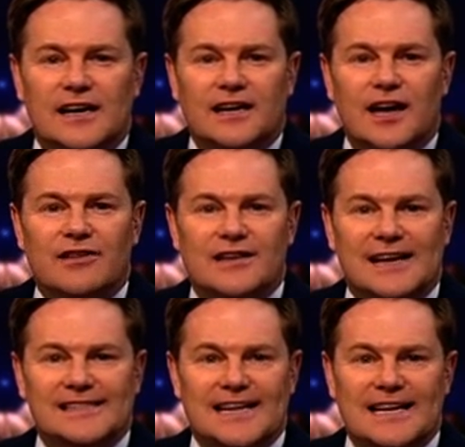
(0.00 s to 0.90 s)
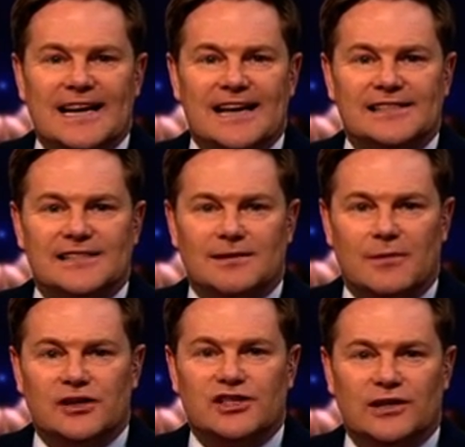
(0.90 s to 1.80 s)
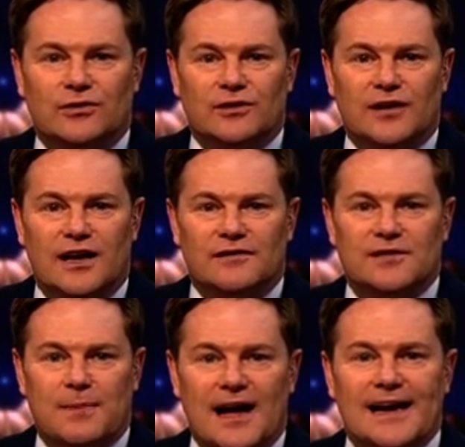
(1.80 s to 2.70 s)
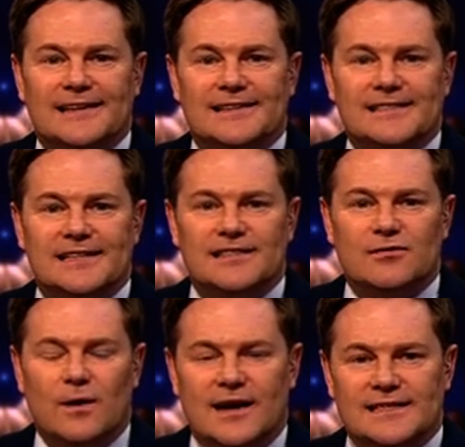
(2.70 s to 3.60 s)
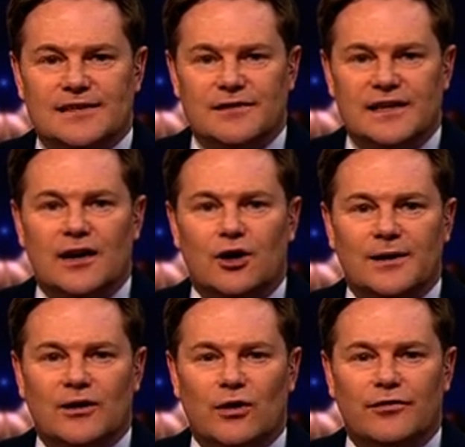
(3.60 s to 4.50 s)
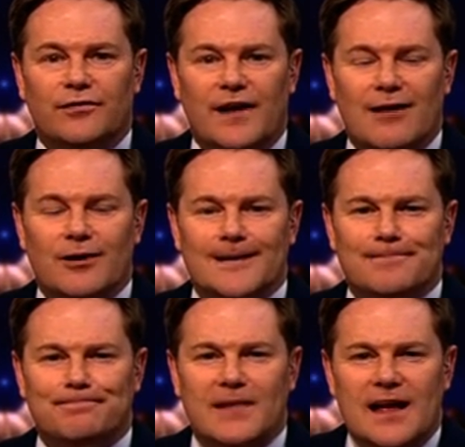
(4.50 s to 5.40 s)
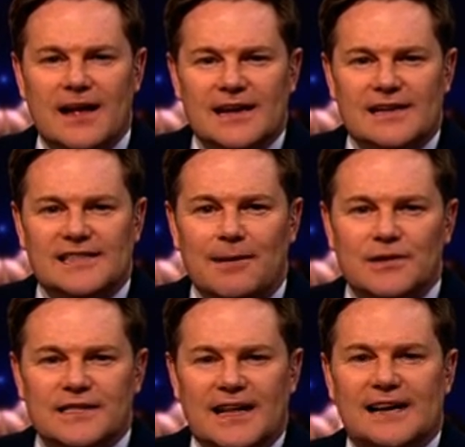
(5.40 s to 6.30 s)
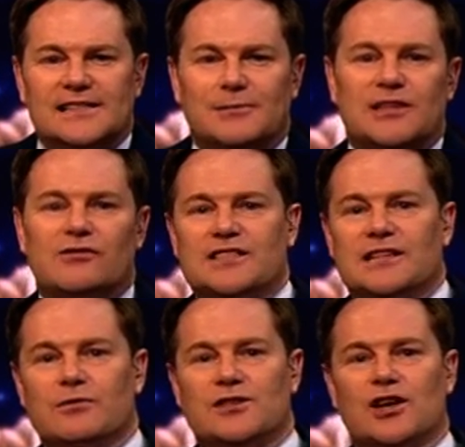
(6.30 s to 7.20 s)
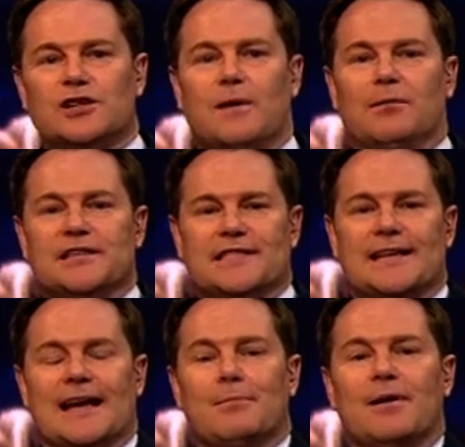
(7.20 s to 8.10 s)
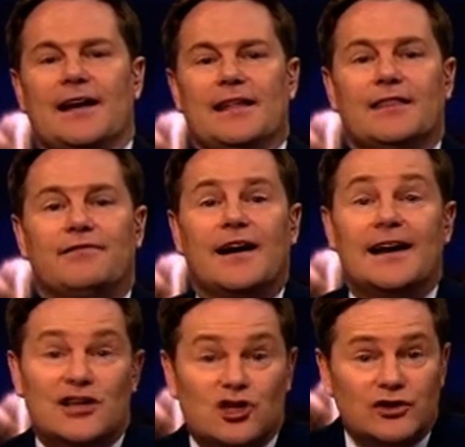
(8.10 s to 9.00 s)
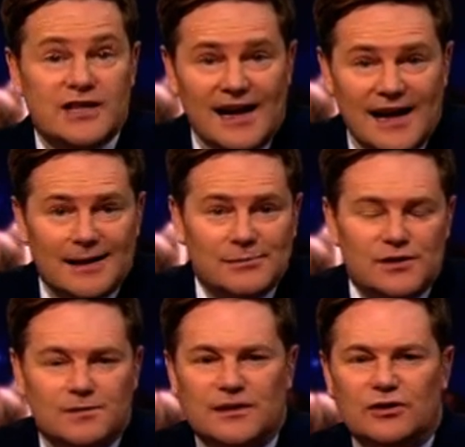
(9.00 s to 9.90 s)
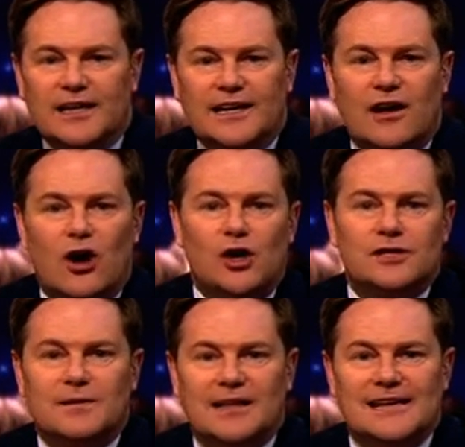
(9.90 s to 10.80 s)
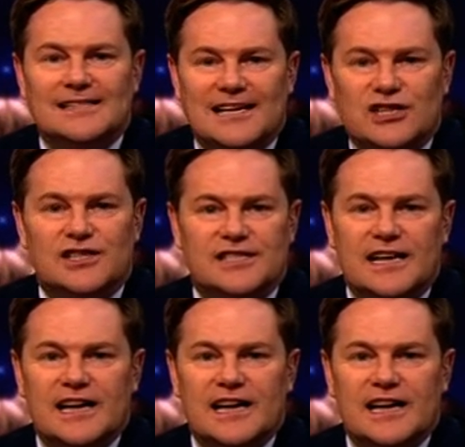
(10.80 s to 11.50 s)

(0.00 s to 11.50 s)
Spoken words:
COVID-19 cases among children have spiked since the rise of the Omicron variant. Separate to that, some interesting research published today by the Financial Times, who's been looking at hospitalisations